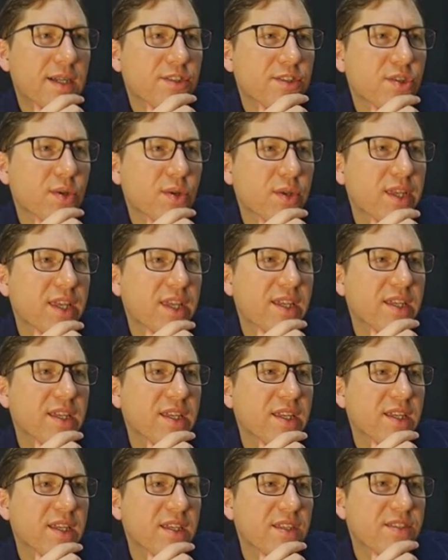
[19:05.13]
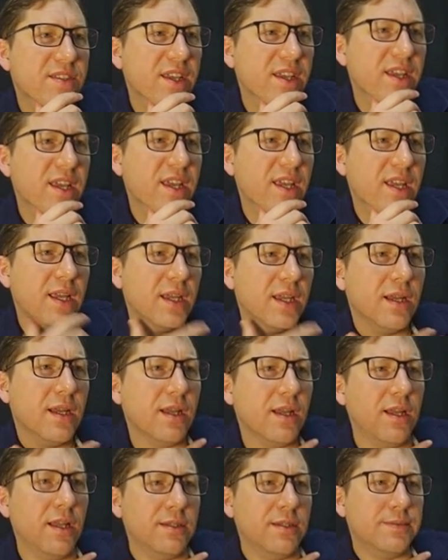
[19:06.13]
So he is a,
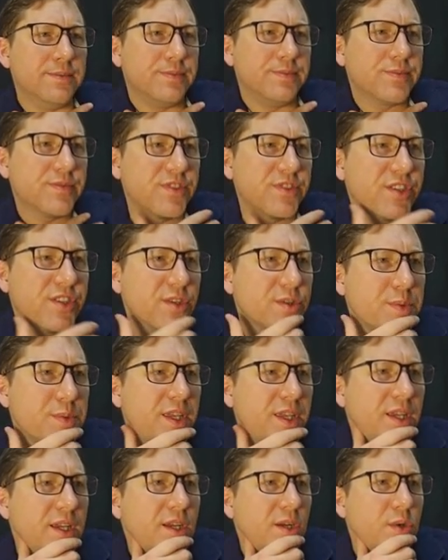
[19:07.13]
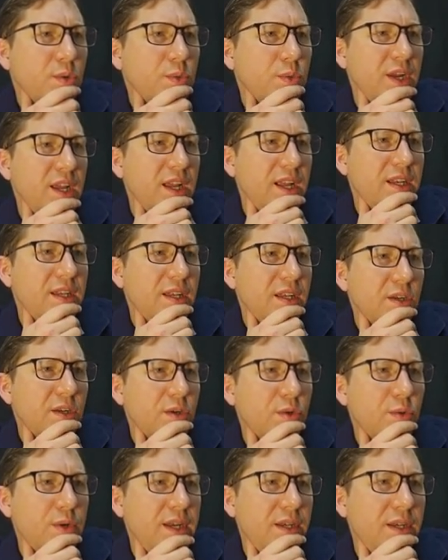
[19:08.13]
excuse me, red,
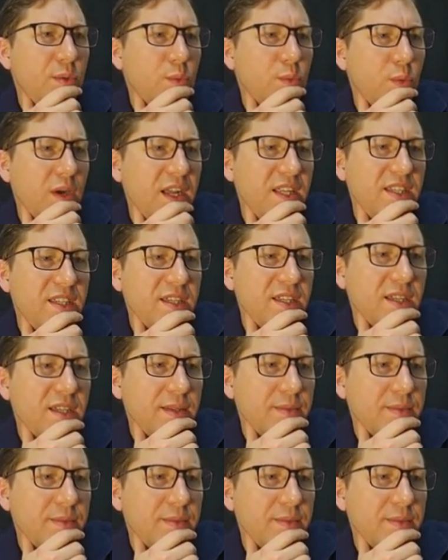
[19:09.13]
green, white.